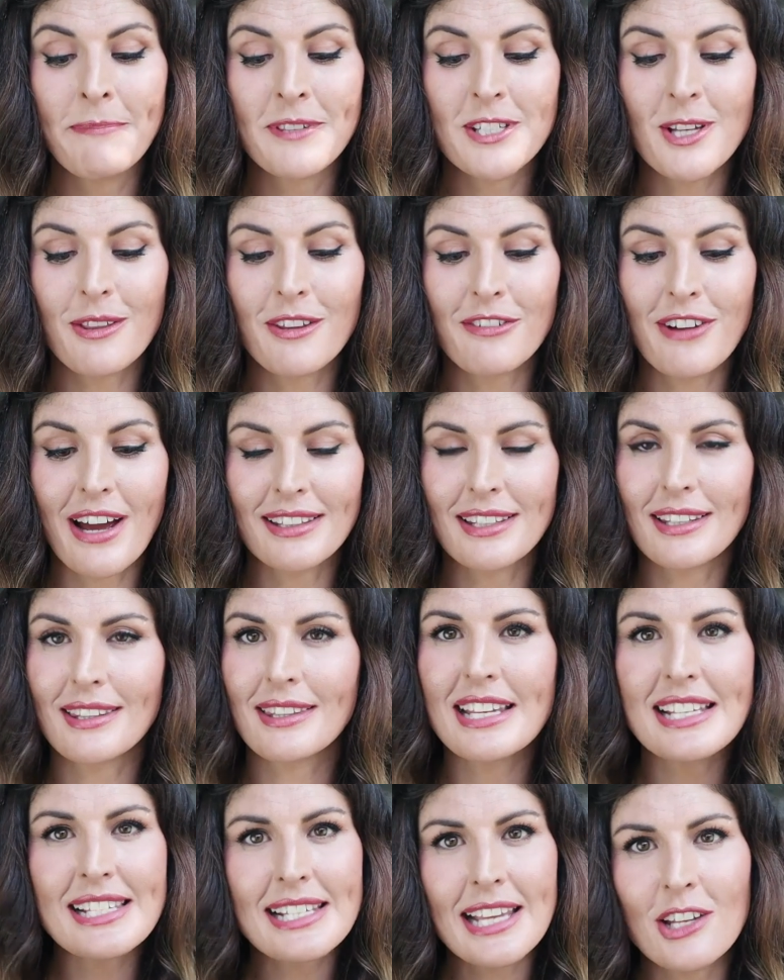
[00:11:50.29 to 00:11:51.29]
So the fact that
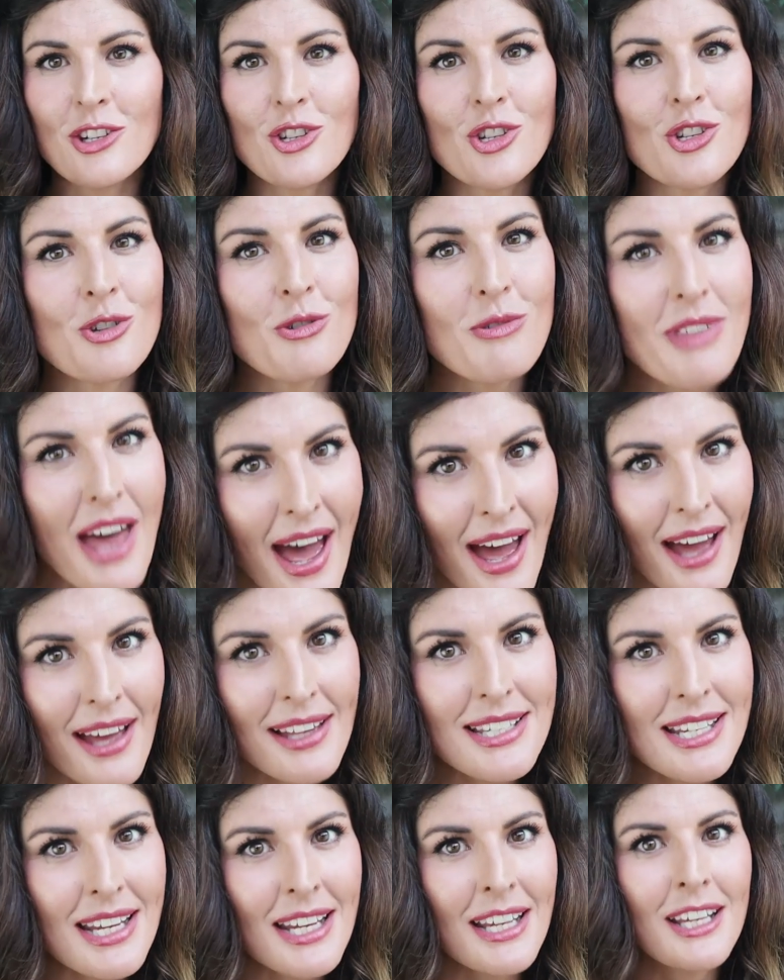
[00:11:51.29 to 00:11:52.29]
this can do
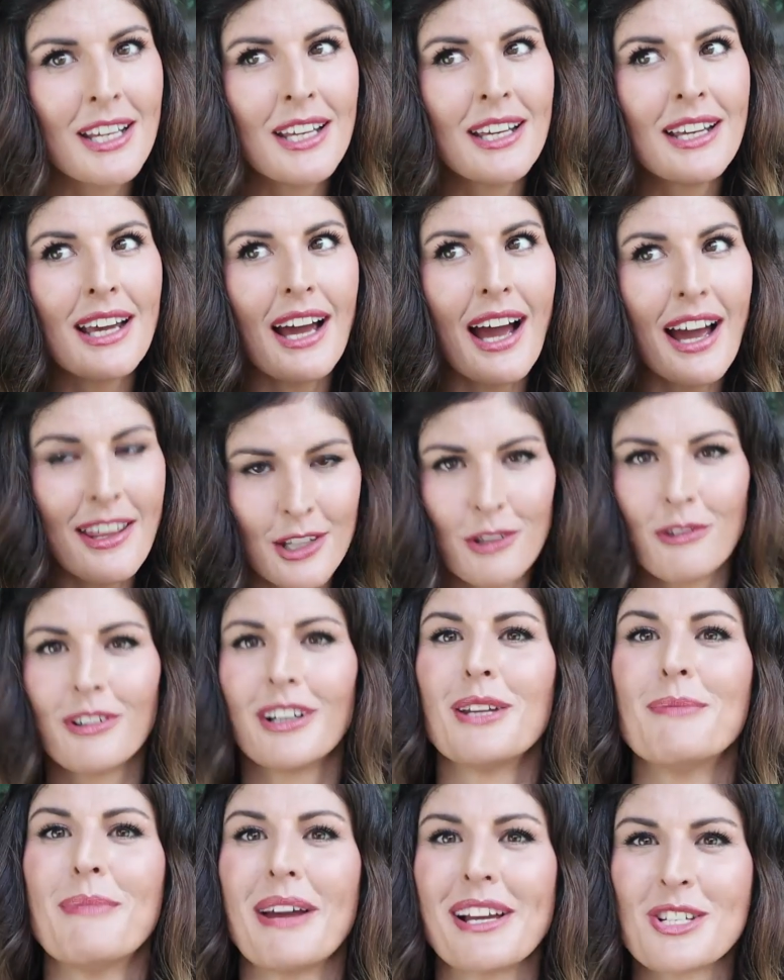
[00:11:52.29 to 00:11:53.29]
that, I think
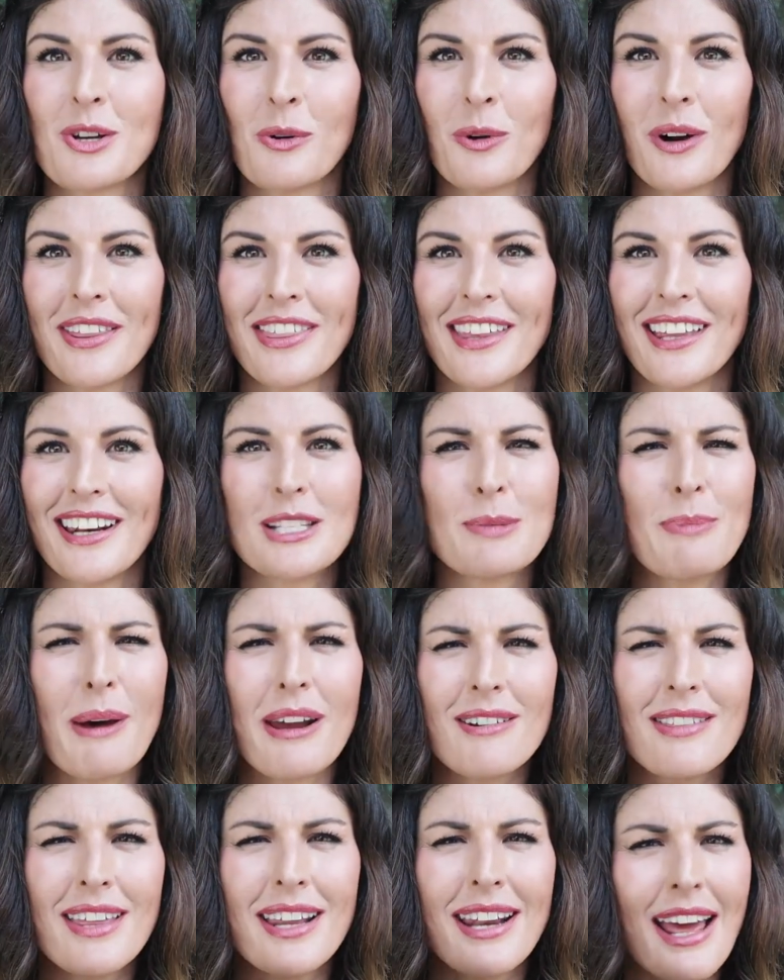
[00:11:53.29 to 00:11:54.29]
really makes it worth it. It's
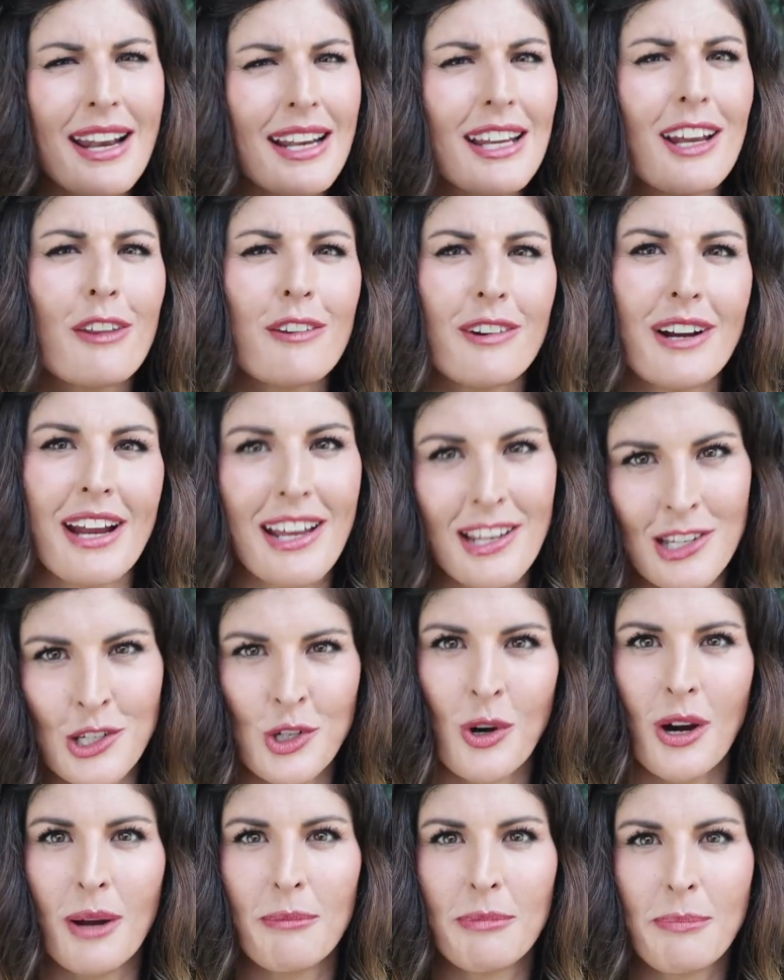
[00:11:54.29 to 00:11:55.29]
better than any other hand
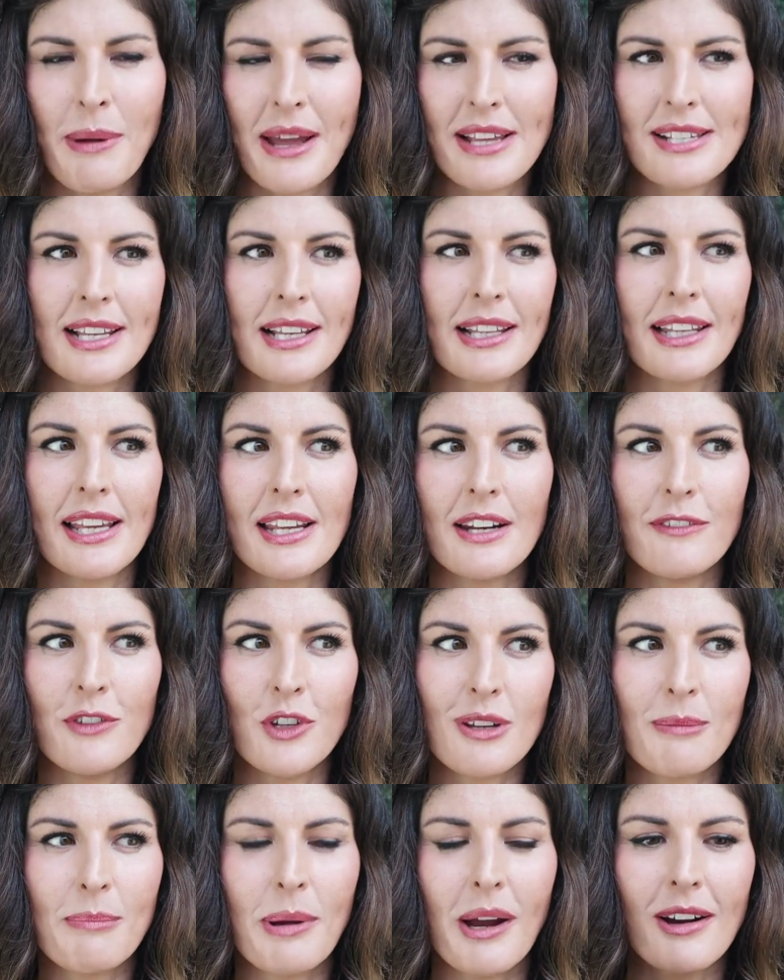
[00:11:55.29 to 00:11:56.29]
grip, basically. And if
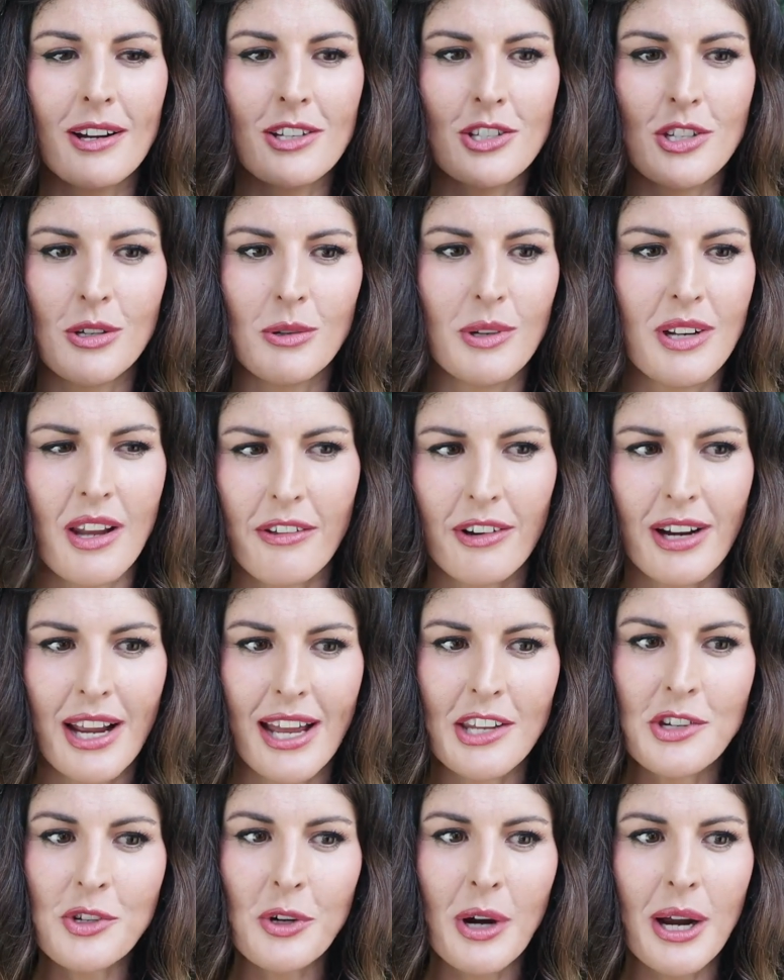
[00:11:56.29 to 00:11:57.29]
you compare it to another
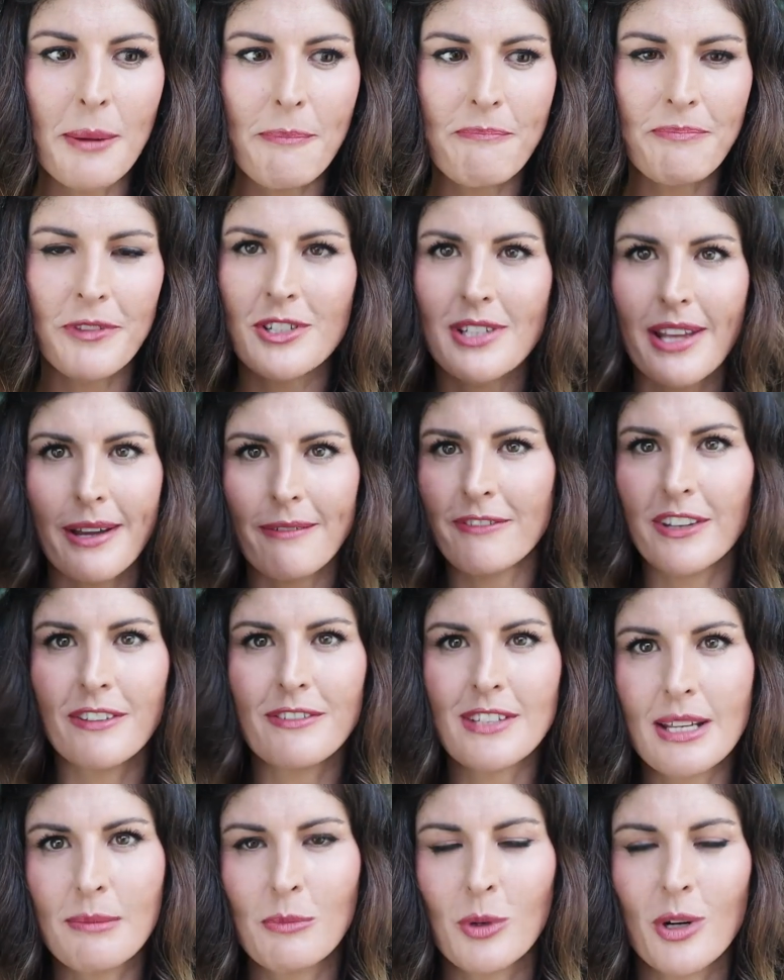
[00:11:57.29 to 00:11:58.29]
hand grip, there's like
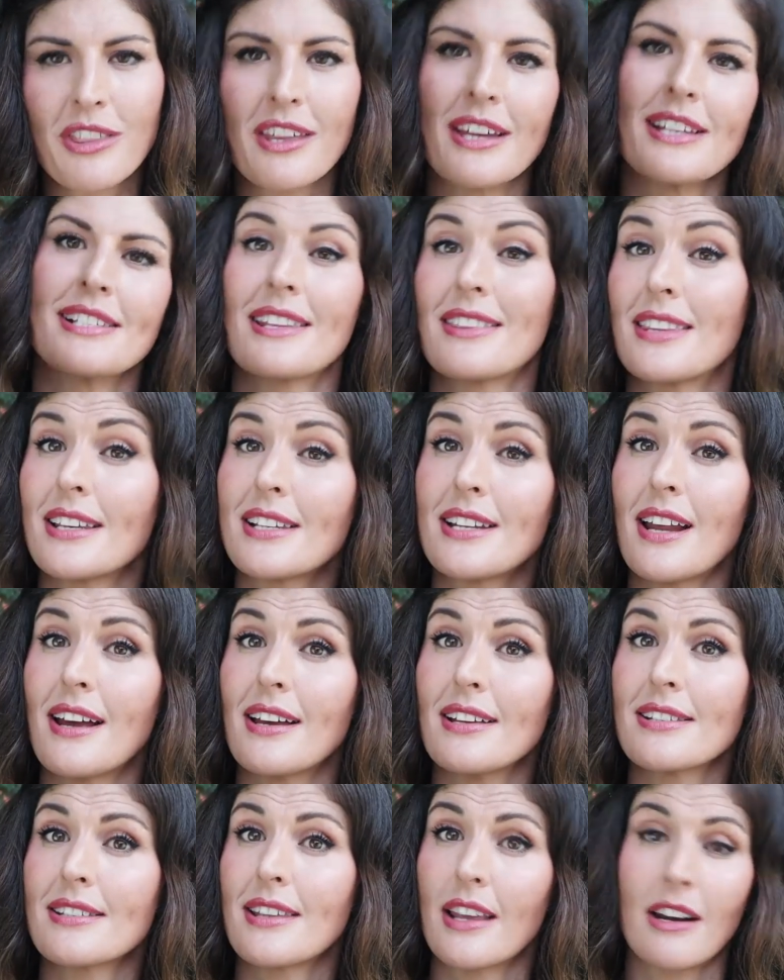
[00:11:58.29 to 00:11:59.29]
fifteen more things that this
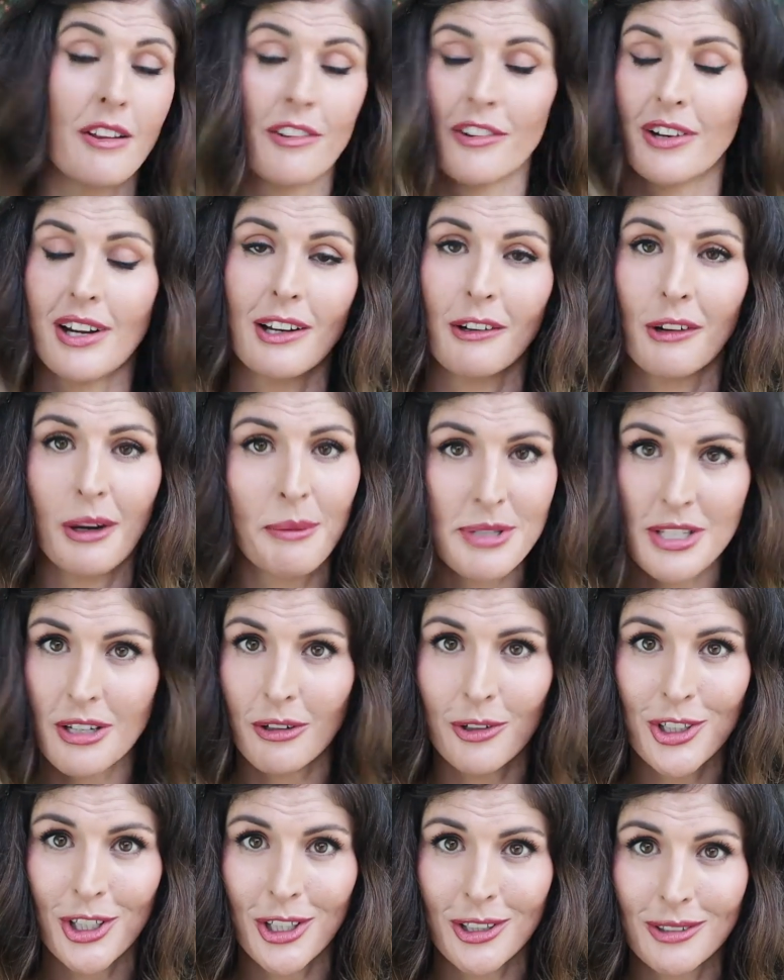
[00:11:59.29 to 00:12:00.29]
does that other hand grips
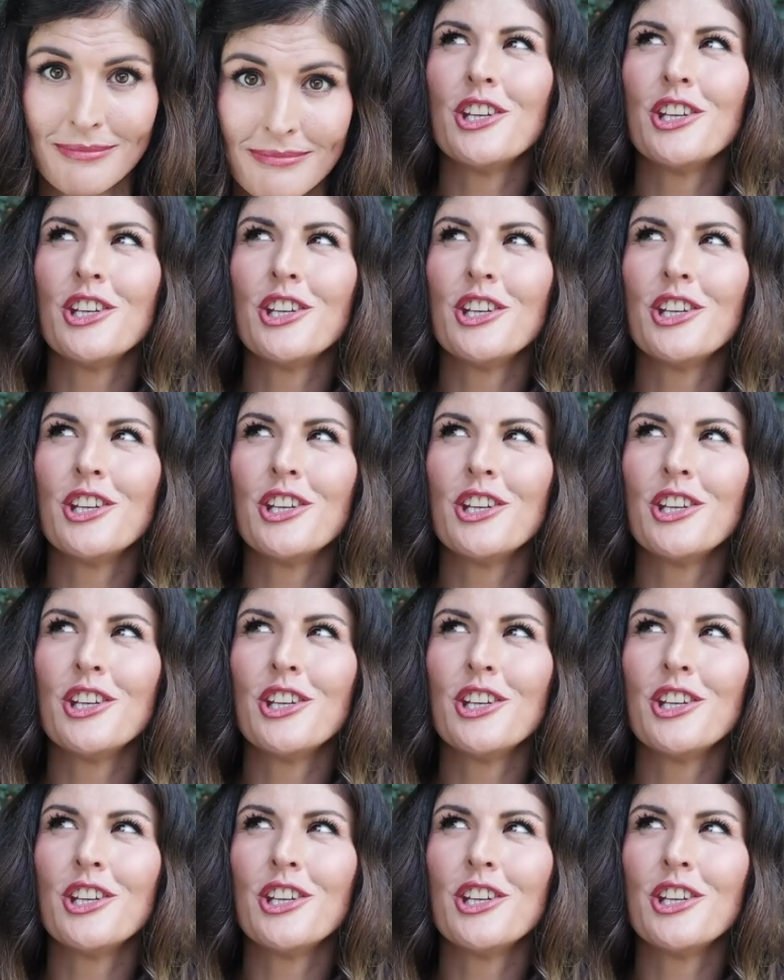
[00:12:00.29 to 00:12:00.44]
don't do.